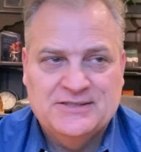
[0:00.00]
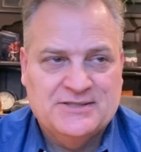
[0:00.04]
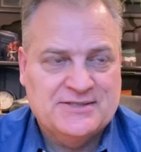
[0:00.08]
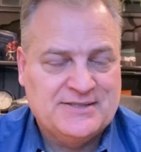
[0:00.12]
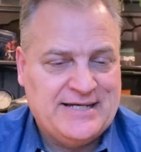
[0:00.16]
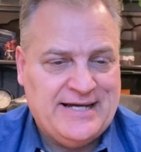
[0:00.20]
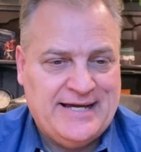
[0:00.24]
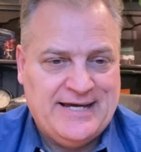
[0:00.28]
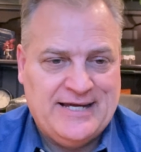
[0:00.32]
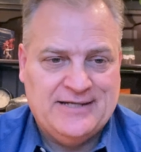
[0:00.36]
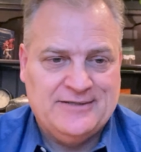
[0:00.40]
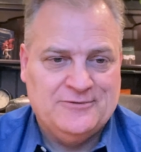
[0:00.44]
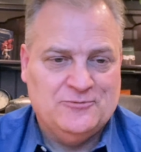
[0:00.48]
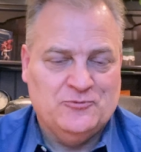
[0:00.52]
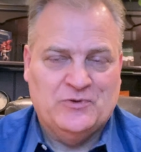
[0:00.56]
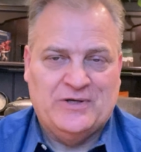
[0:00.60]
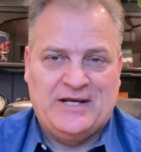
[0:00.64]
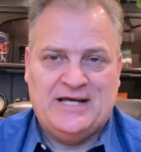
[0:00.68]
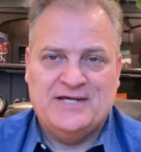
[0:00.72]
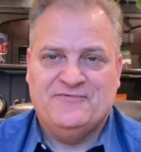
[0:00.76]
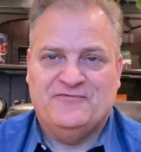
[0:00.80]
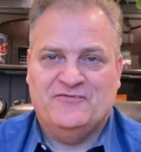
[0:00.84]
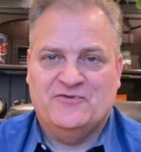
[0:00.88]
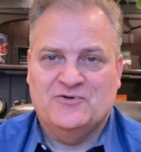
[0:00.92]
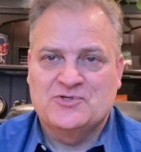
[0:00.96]
This guy,
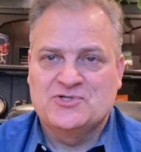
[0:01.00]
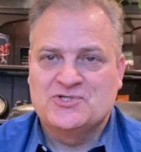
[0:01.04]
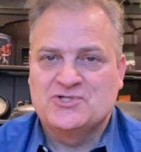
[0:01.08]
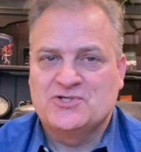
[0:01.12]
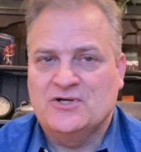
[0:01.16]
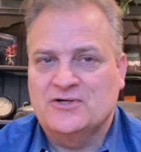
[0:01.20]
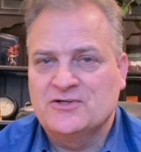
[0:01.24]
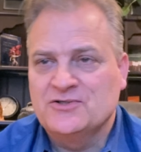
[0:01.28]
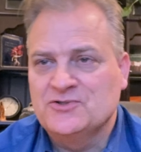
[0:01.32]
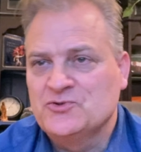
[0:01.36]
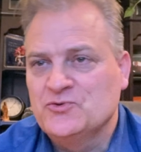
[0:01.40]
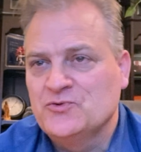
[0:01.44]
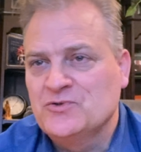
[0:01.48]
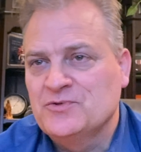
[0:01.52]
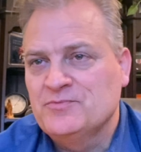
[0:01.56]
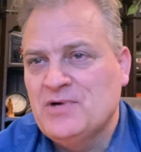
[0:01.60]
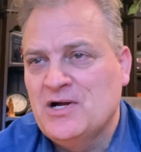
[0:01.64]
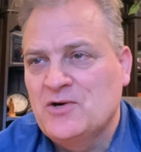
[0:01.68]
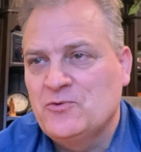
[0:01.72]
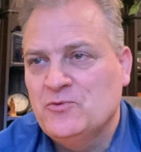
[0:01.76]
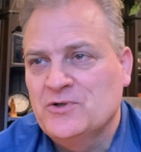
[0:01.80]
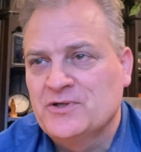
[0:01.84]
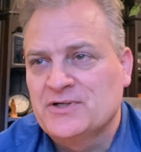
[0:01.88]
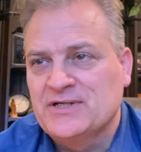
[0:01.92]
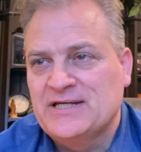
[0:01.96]
when I first started doing
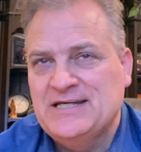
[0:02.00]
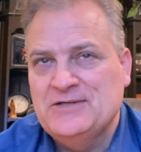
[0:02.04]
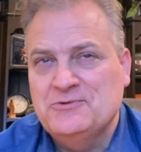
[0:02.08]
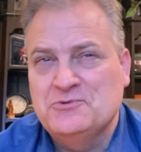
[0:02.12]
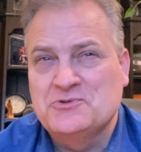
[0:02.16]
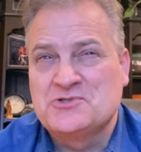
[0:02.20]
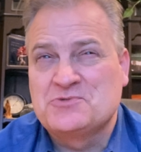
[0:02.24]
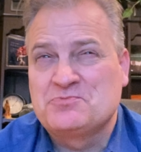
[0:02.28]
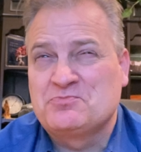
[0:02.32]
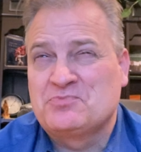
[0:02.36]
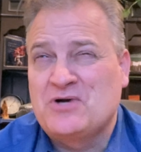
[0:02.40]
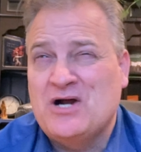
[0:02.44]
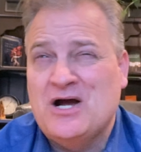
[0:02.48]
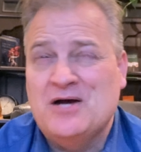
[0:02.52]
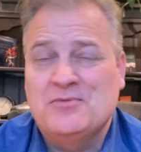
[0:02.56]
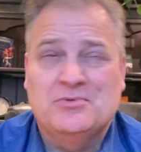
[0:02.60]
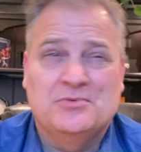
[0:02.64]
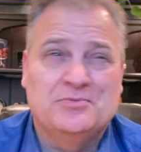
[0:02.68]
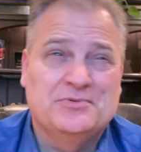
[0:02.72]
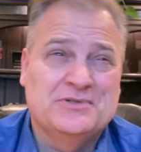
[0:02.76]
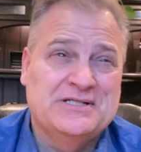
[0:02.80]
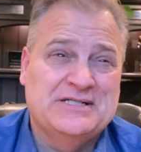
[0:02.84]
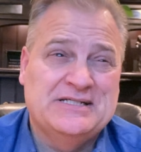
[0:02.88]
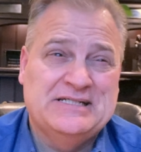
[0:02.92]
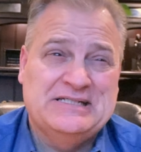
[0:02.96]
my work, he was
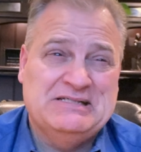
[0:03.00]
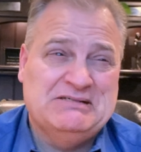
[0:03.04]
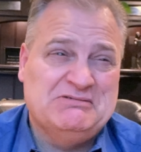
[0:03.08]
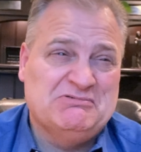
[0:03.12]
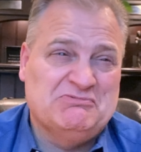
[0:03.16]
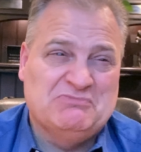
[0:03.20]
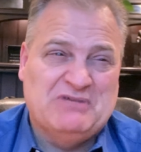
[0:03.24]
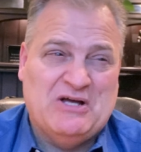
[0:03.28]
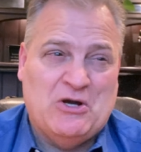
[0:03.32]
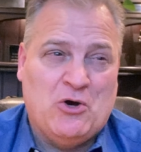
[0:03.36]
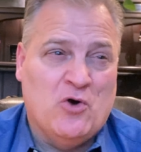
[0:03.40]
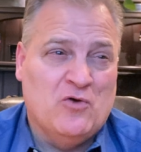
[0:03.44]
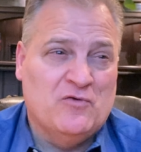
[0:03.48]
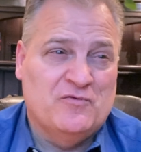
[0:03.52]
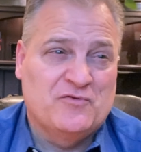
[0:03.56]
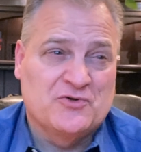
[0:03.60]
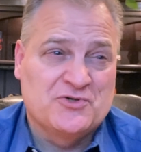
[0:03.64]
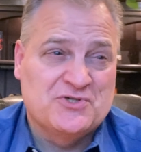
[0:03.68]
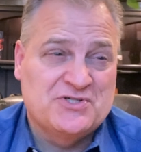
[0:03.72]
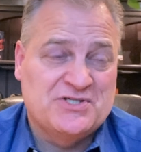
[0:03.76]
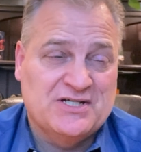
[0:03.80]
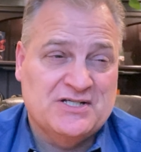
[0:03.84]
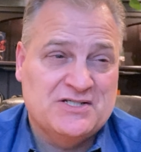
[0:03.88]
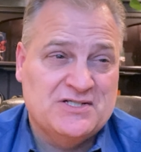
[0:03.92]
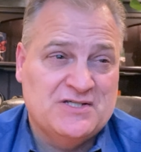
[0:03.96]
probably
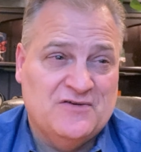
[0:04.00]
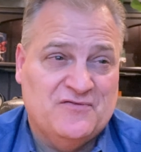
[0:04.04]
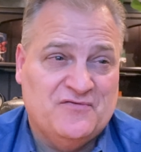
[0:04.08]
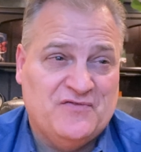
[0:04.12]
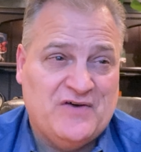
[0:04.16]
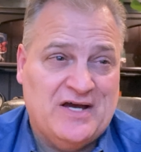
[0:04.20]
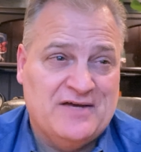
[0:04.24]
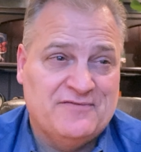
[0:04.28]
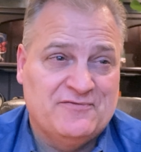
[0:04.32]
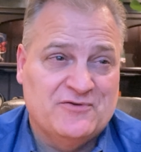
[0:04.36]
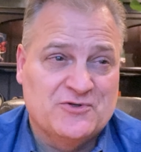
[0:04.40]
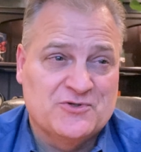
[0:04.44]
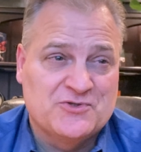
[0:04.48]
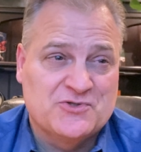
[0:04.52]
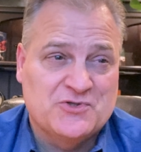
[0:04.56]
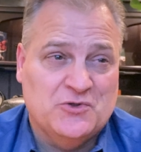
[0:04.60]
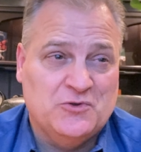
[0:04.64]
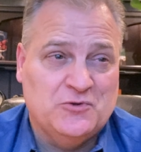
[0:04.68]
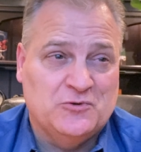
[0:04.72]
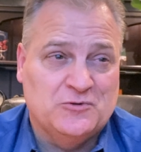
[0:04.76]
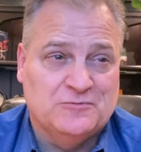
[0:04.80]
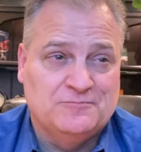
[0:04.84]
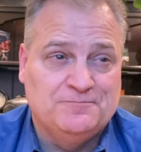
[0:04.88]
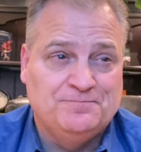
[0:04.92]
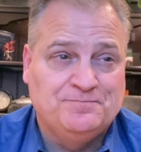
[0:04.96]
over 65 years
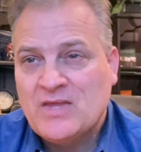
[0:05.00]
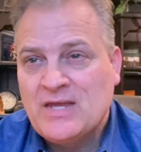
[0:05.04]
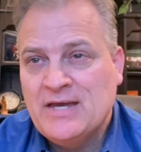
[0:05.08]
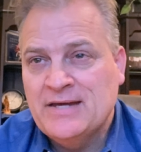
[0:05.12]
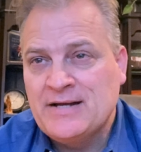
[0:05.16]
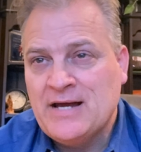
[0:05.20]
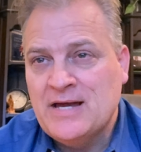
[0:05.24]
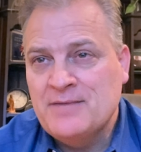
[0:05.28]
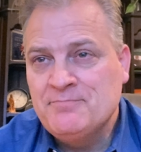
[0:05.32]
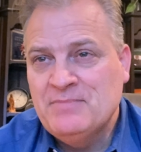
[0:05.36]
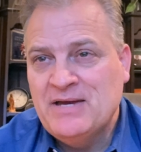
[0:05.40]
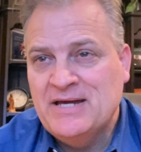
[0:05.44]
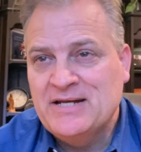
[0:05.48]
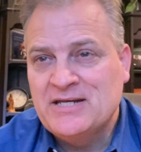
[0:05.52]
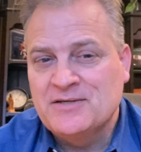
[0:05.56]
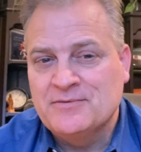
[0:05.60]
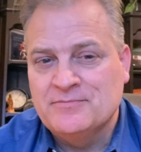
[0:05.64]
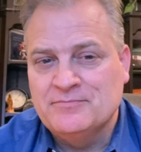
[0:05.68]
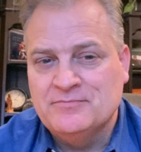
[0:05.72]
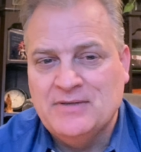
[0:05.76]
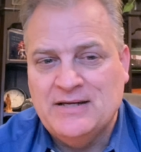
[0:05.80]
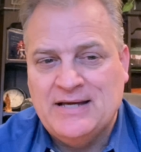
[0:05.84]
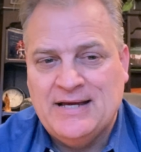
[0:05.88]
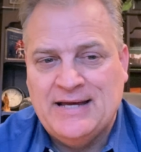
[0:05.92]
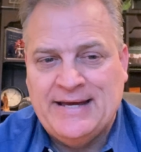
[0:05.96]
old, and I met
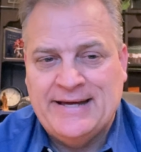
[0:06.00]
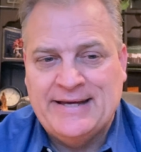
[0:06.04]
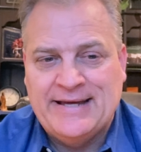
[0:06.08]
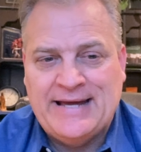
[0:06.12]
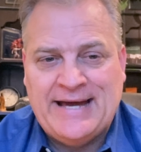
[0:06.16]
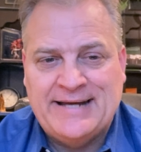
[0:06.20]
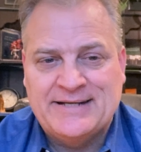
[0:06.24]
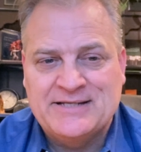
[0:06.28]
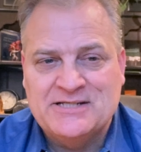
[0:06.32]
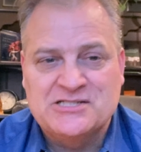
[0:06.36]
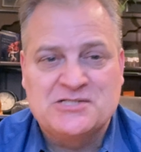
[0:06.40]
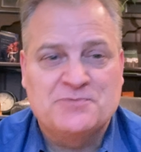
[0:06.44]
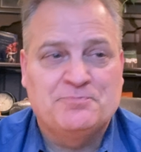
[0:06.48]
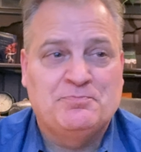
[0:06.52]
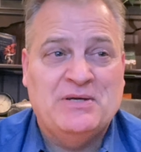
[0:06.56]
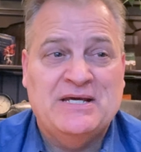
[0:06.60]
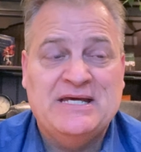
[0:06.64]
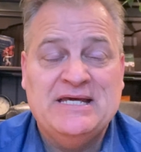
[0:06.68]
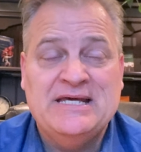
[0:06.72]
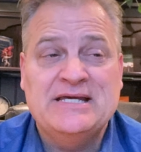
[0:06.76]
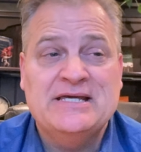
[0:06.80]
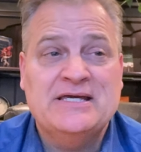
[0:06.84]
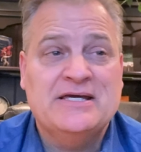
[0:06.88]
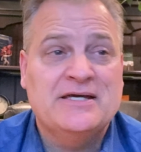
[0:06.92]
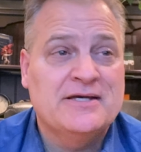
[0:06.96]
him at his
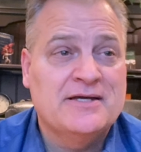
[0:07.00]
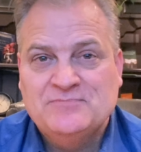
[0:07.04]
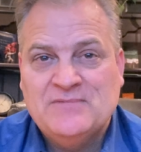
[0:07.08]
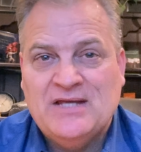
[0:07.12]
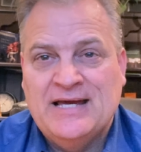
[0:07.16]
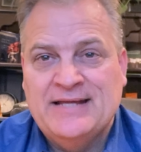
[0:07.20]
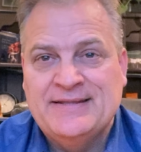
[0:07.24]
peak,